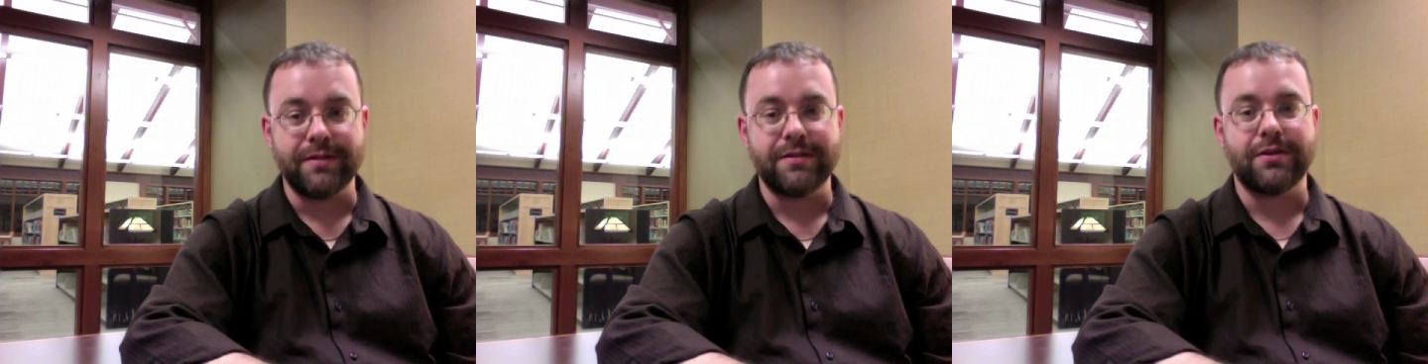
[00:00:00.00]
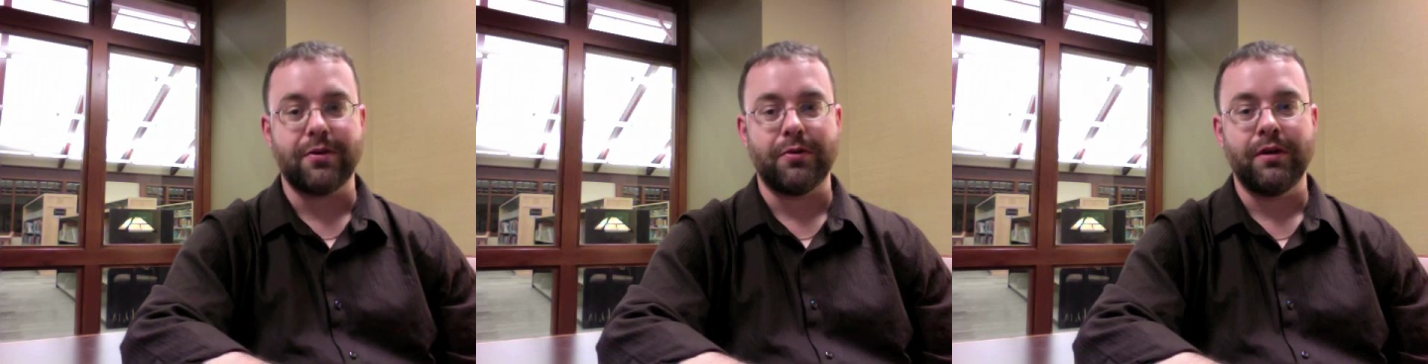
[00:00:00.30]

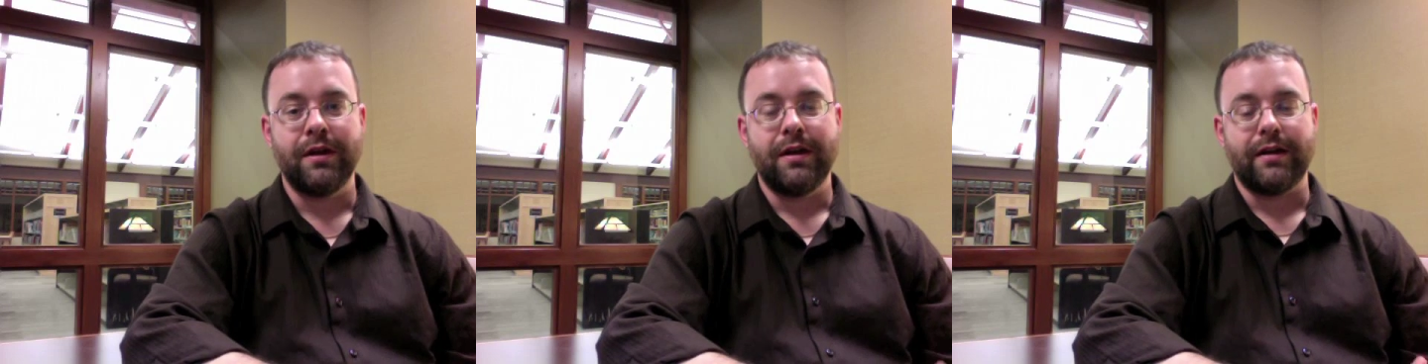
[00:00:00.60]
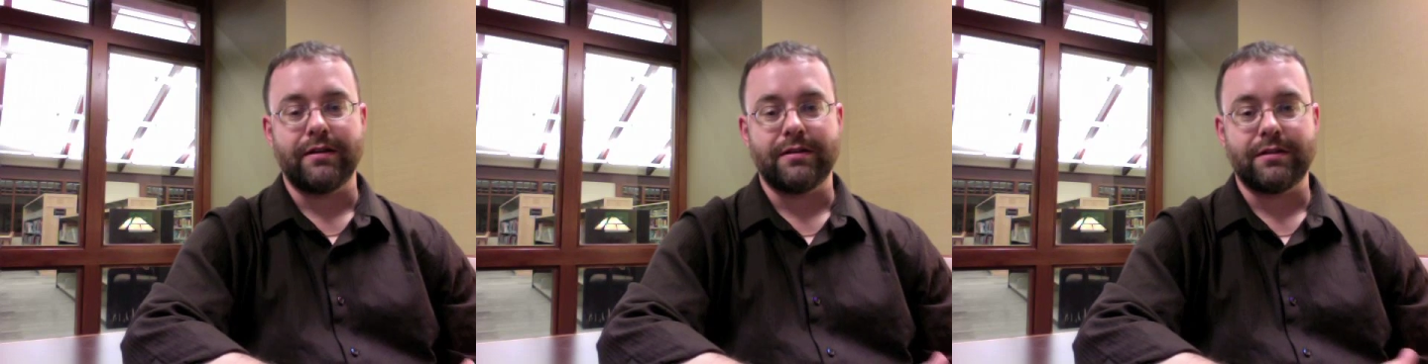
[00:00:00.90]
So I
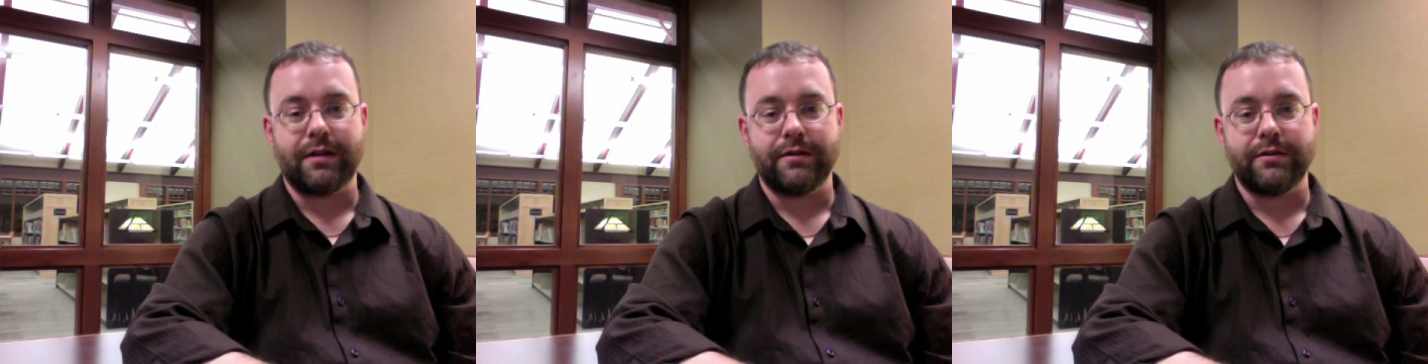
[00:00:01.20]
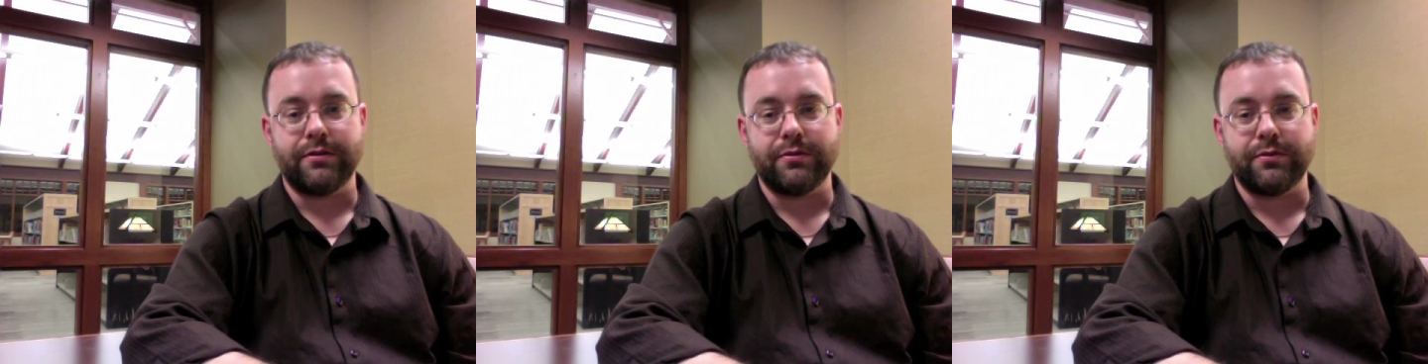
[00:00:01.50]
decided
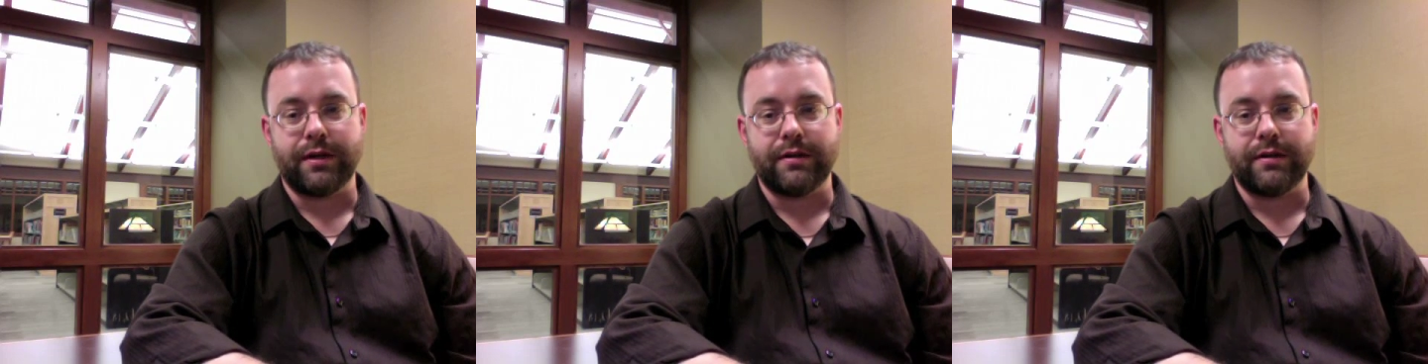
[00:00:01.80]
to